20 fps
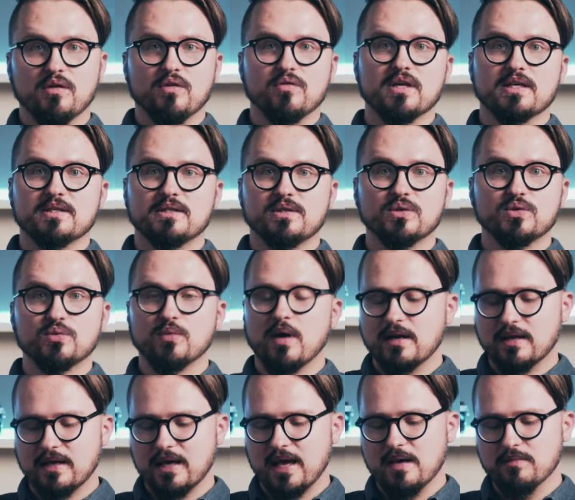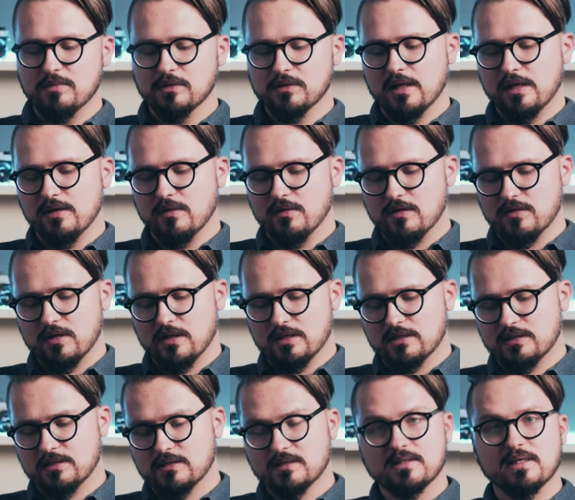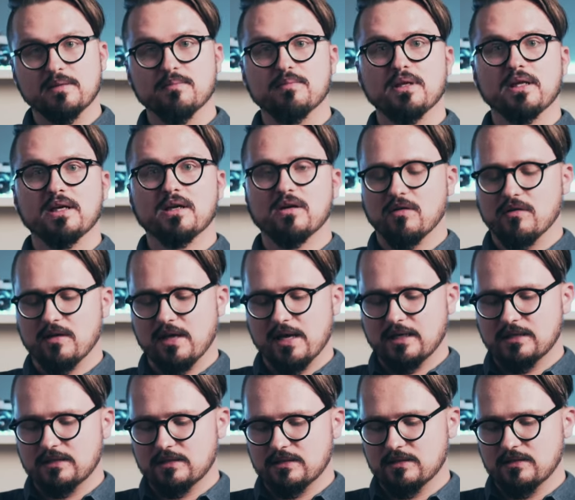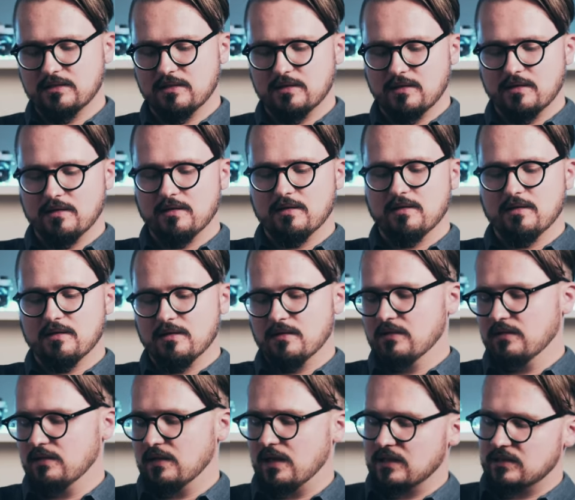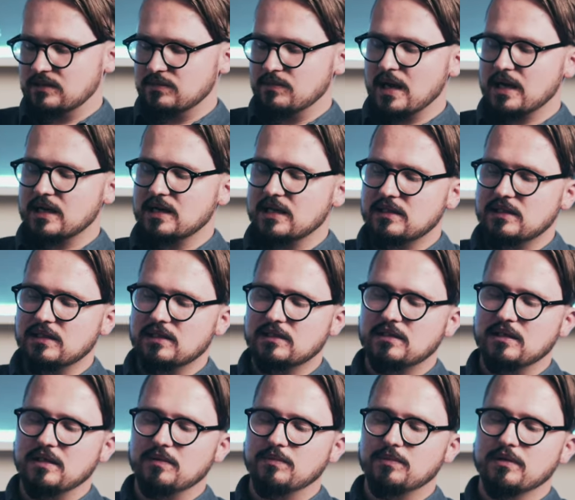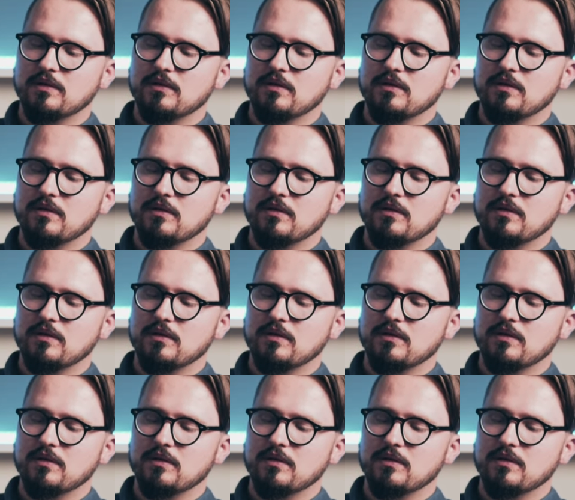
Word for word: you just use one cable and you just simply connect that magnetic tip